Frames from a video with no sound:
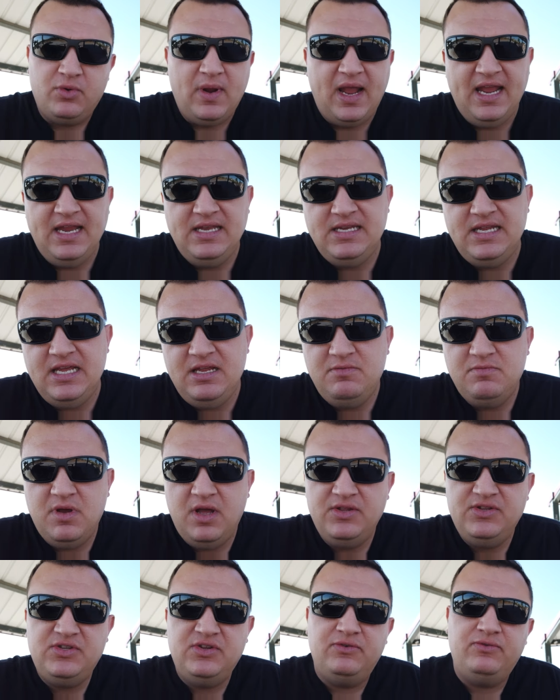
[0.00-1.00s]
Through 18
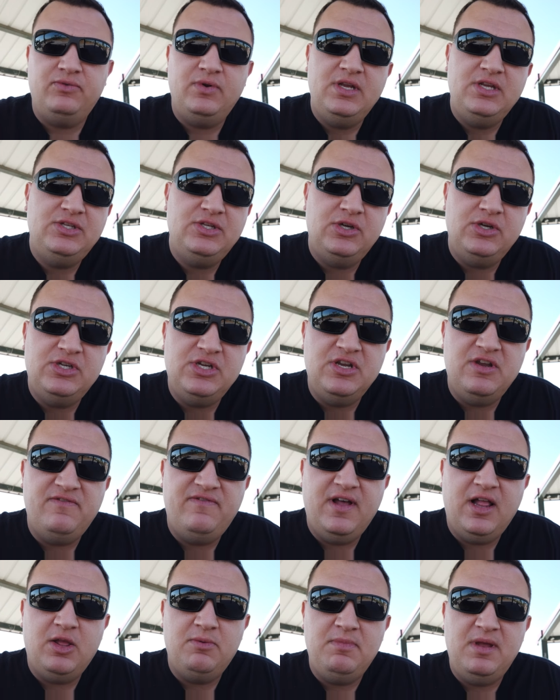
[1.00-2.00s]
months of research and
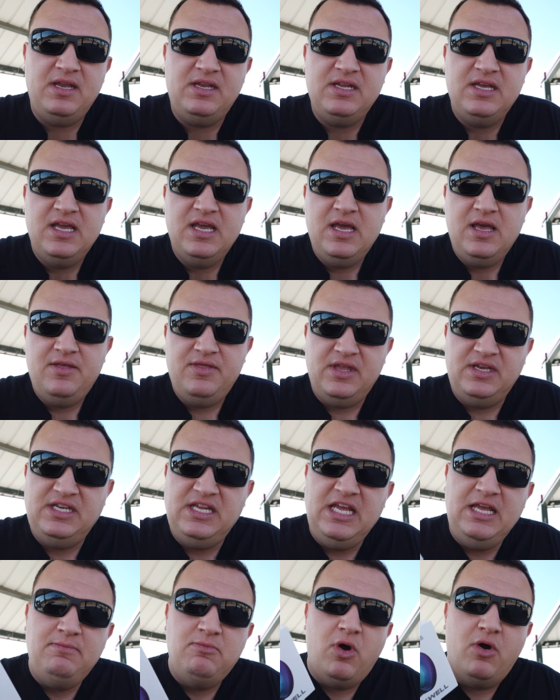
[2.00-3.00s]
development, the
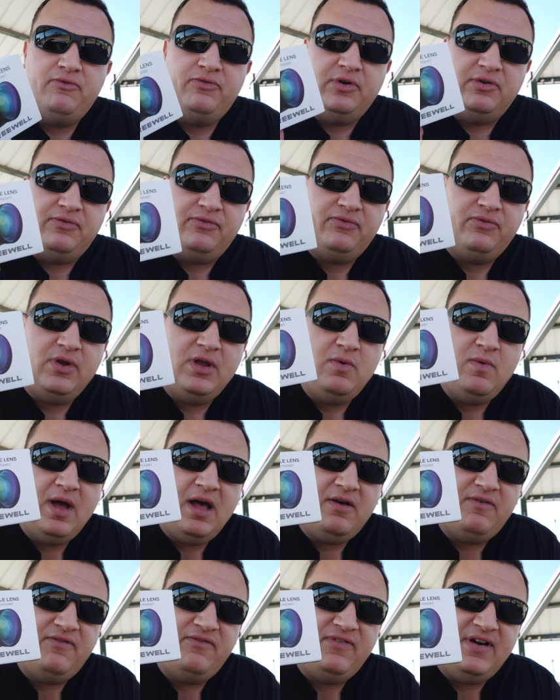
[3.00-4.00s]
team over at
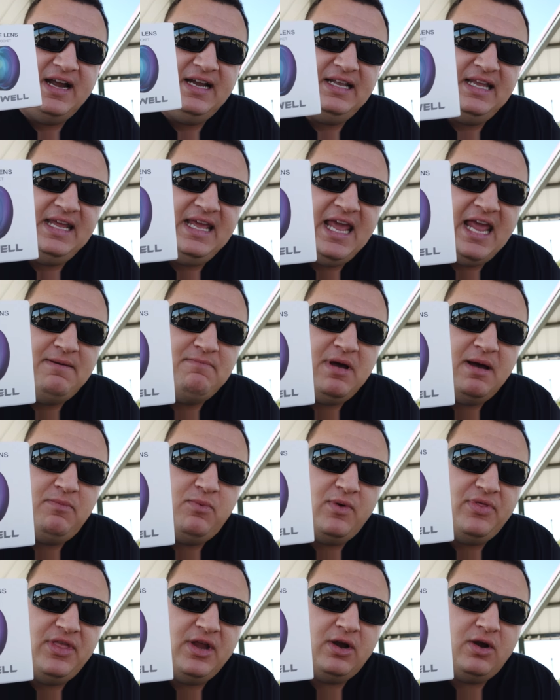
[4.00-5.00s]
Freewell finally came
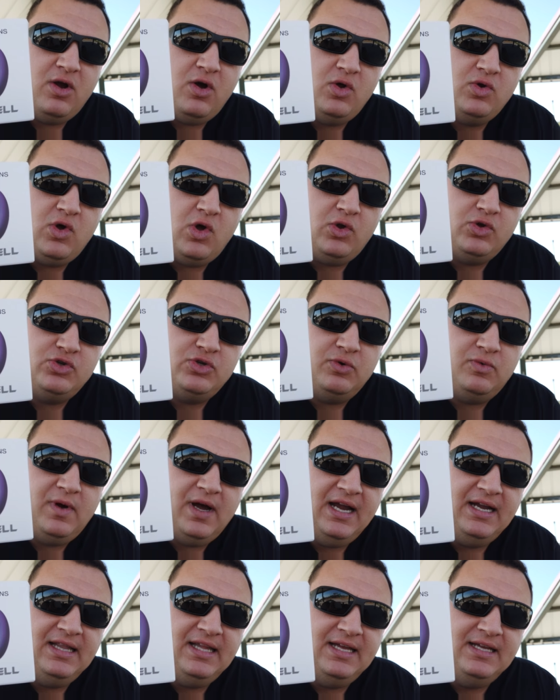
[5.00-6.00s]
up with their own
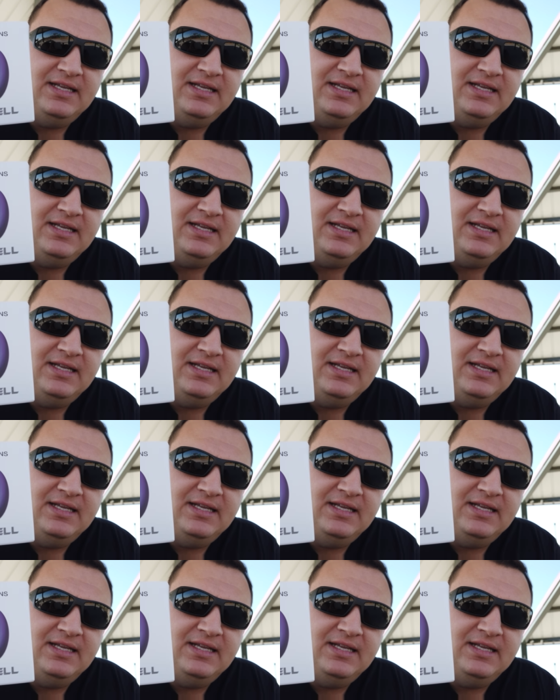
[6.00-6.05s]
ultra-wide